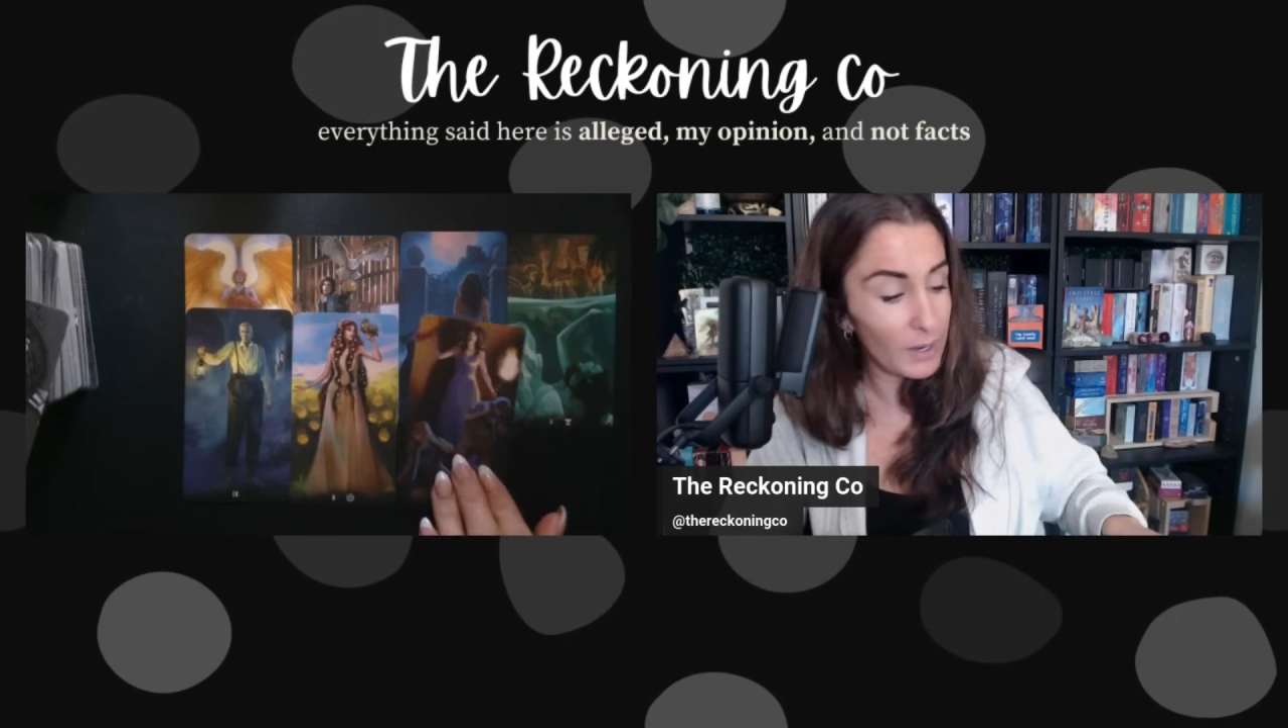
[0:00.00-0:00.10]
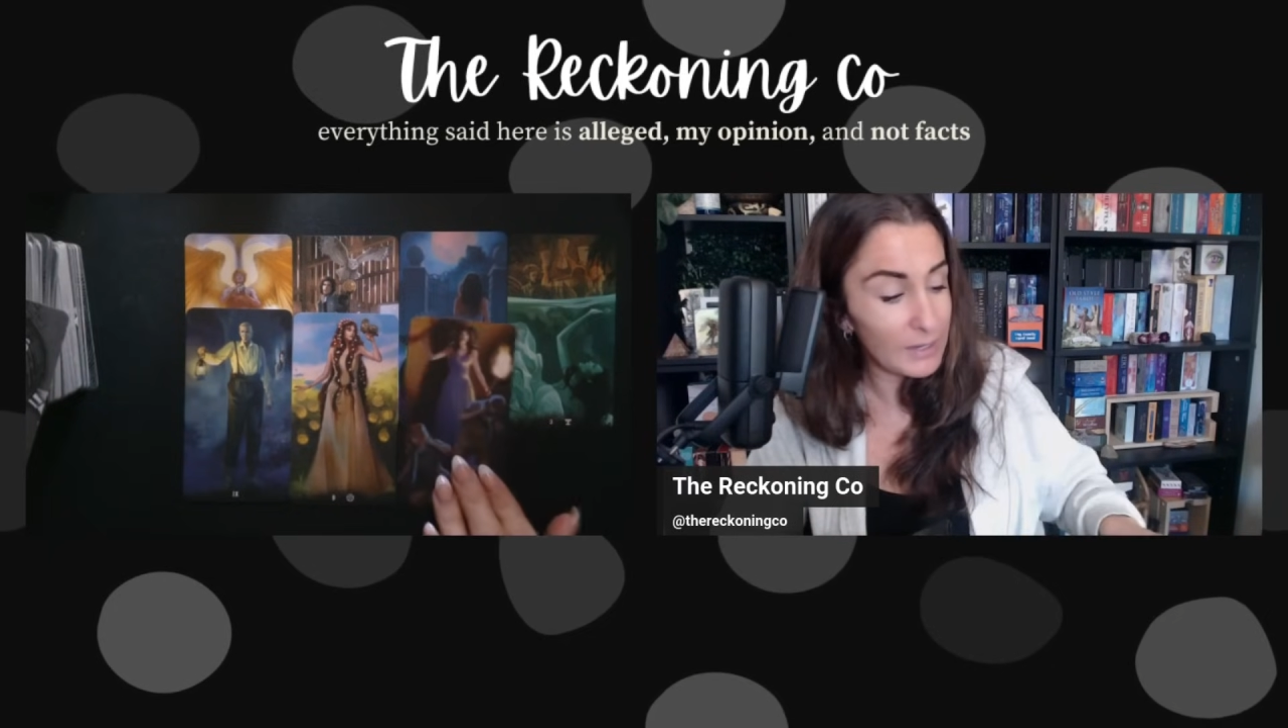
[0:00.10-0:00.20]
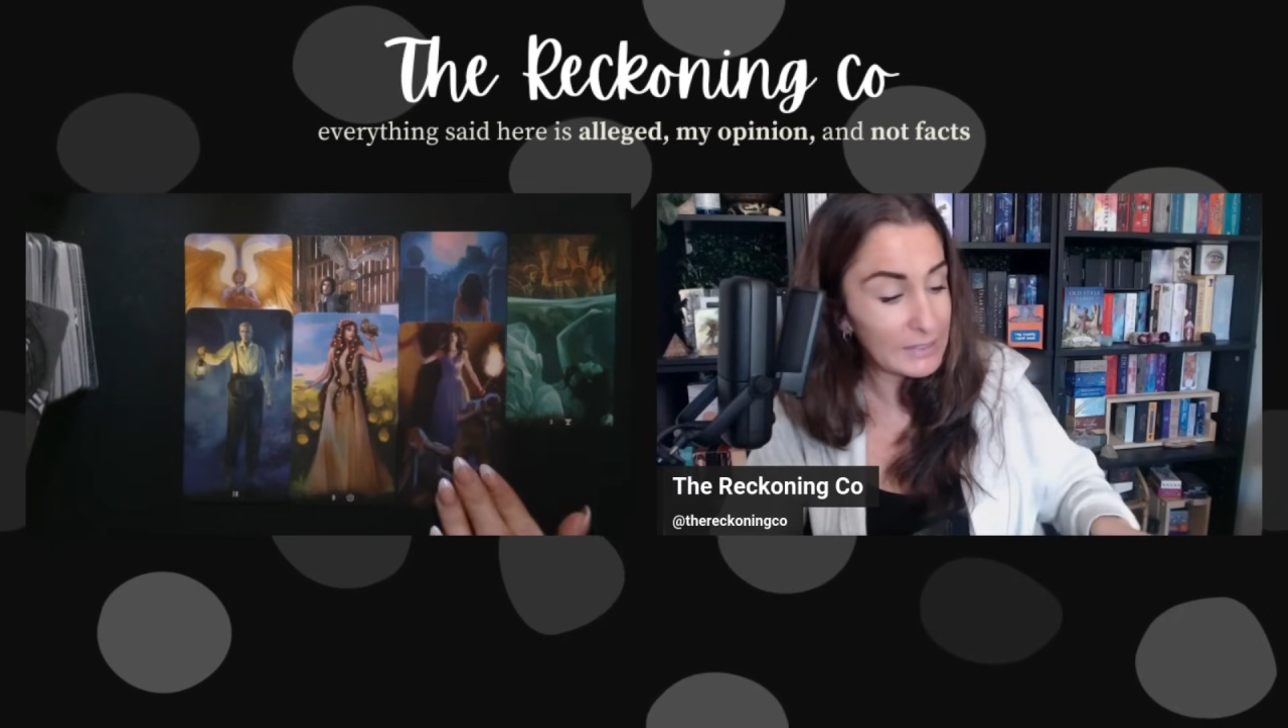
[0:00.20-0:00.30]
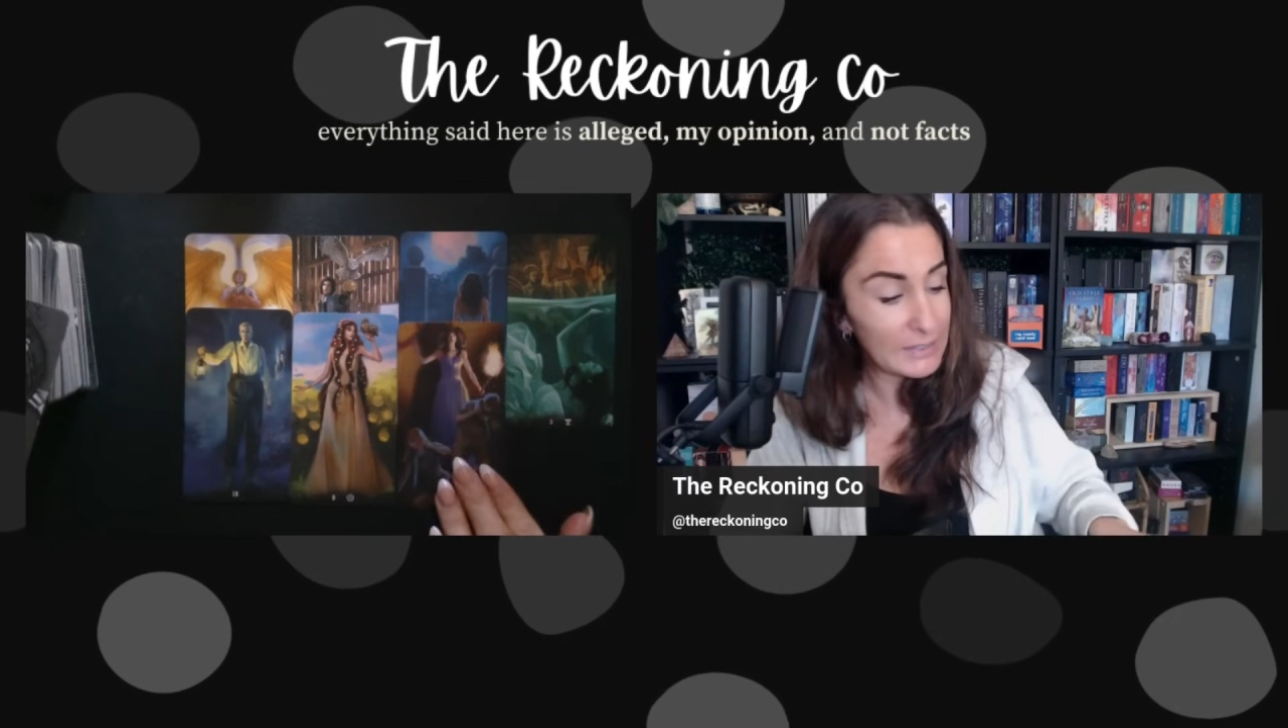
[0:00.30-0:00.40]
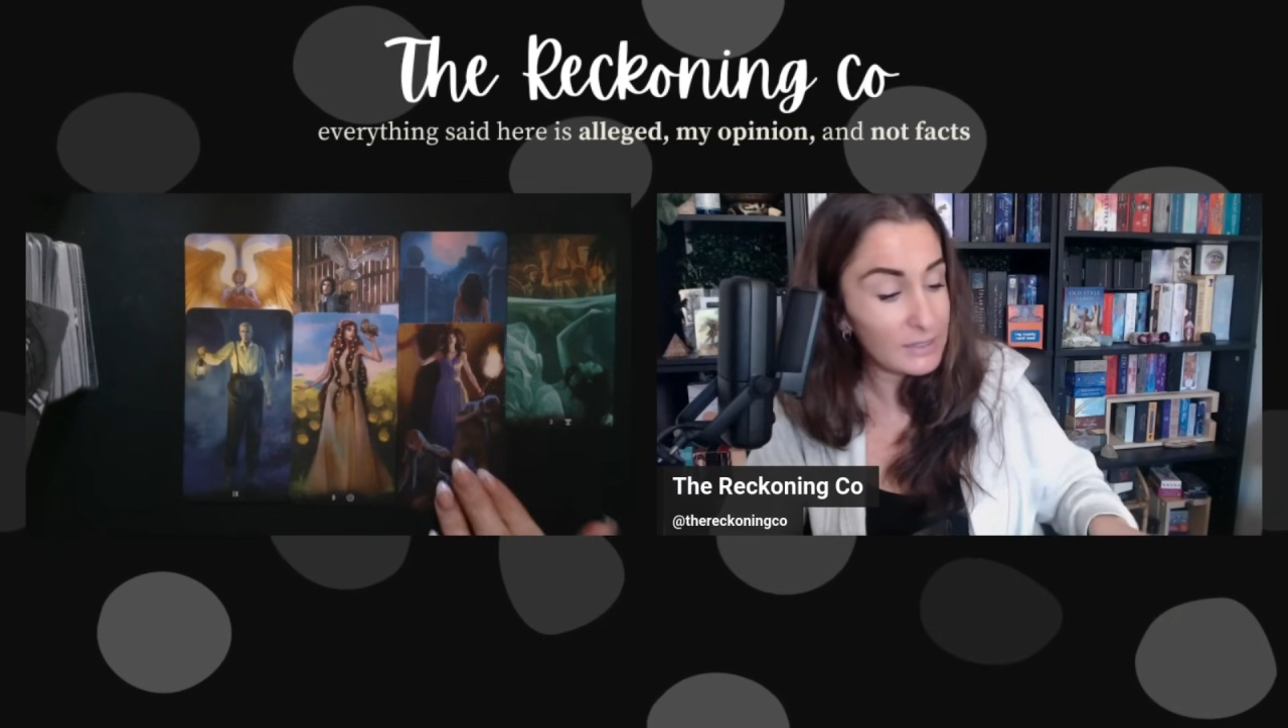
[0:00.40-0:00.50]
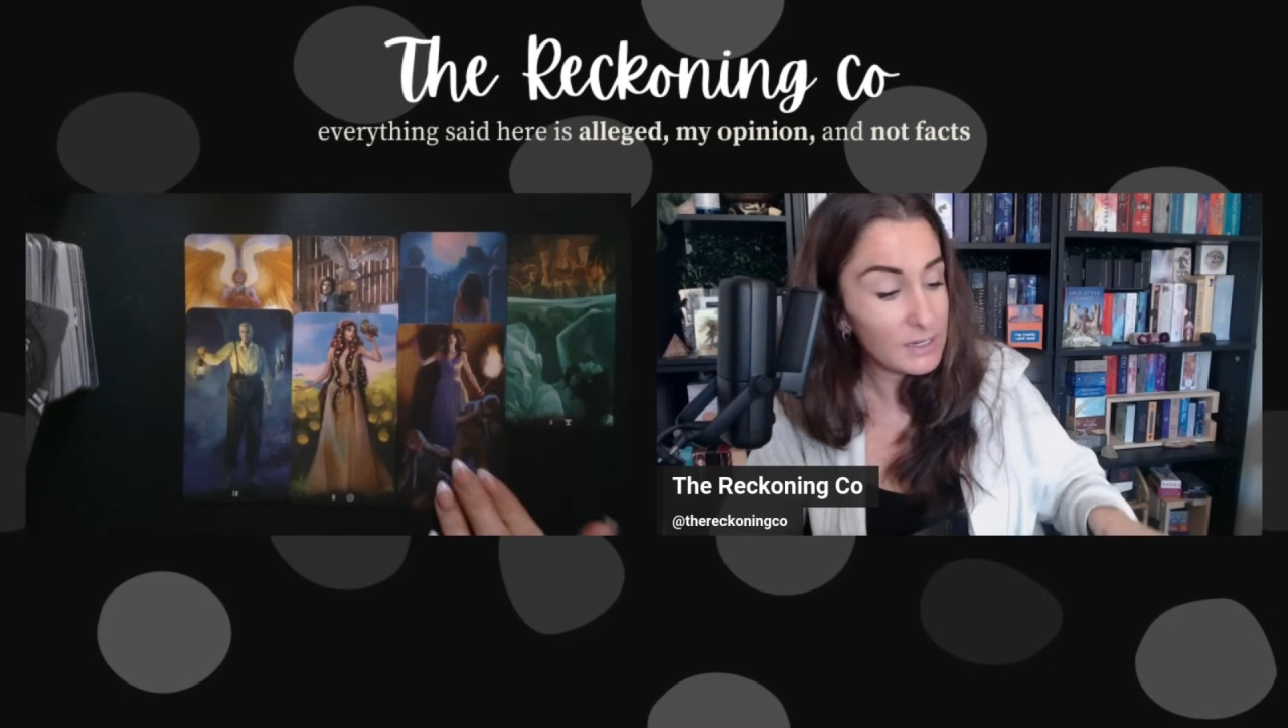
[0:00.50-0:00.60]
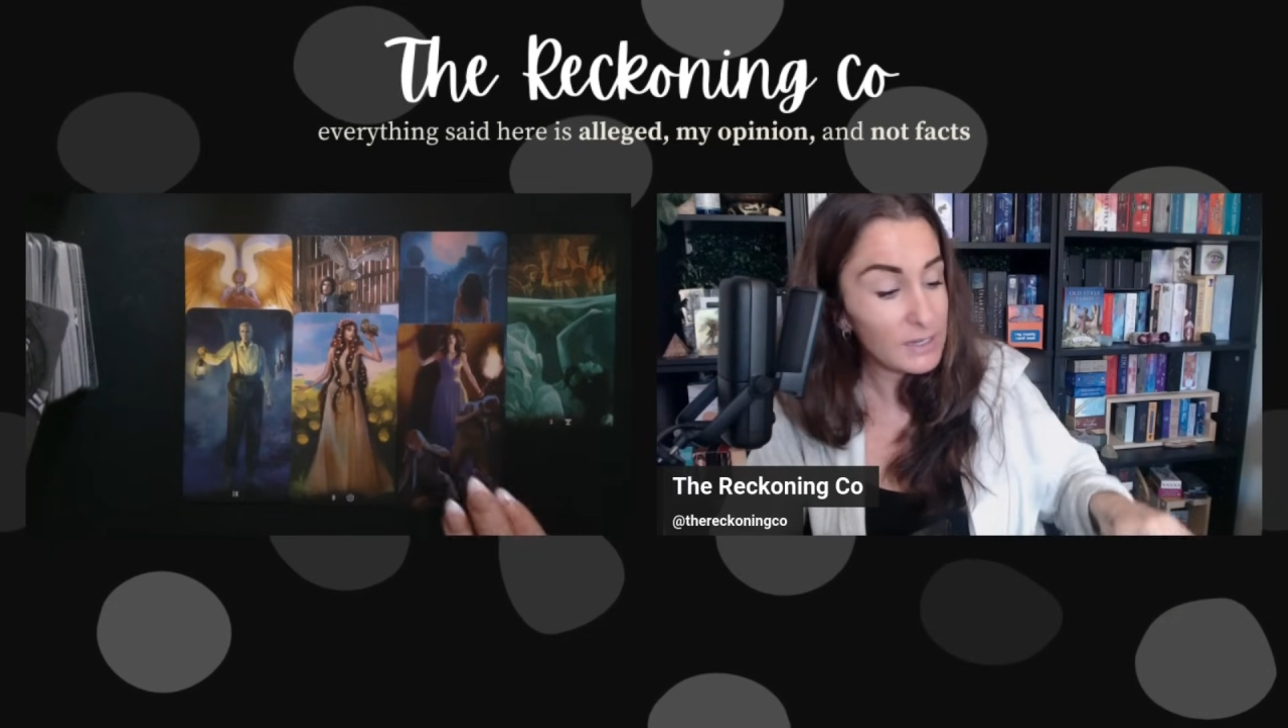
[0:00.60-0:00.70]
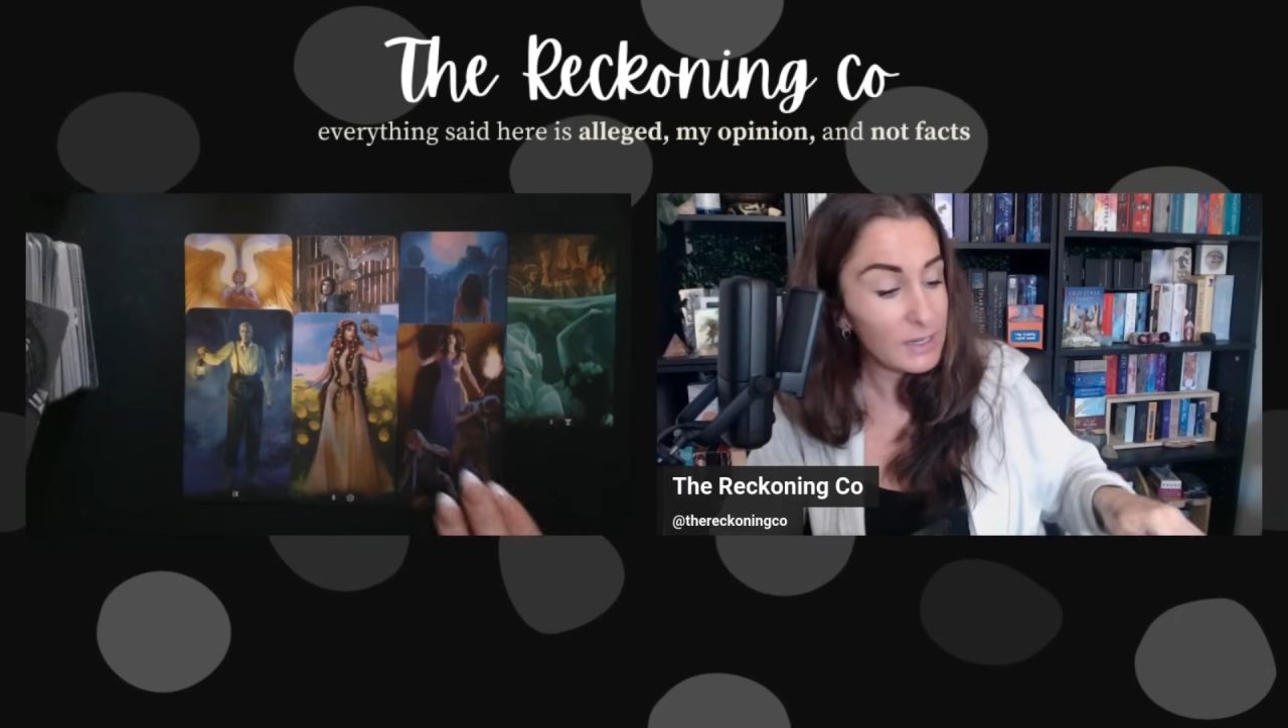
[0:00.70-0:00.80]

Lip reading: I need